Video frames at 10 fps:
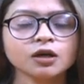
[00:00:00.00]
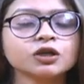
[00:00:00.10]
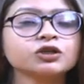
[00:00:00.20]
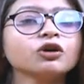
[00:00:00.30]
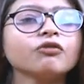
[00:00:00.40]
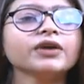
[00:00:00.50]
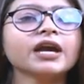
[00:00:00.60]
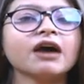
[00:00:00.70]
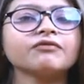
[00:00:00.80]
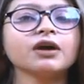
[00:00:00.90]
So
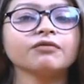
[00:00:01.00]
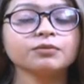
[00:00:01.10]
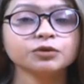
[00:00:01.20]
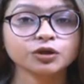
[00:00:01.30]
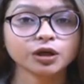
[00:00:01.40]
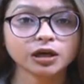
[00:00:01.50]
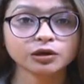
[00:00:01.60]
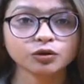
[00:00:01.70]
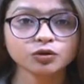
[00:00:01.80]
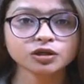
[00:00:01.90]
we have now come to the
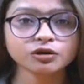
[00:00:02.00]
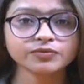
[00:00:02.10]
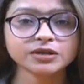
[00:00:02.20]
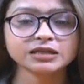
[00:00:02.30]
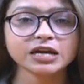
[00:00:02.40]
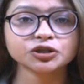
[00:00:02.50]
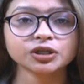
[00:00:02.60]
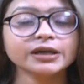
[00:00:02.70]
conclusion of this session.